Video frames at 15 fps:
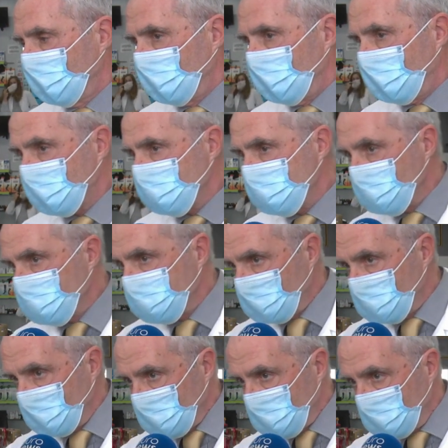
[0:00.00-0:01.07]
positive.
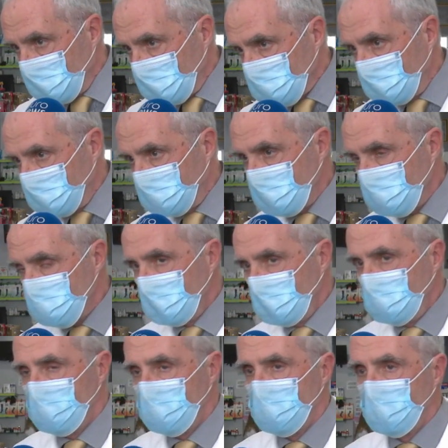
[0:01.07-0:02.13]
What should I do with the testing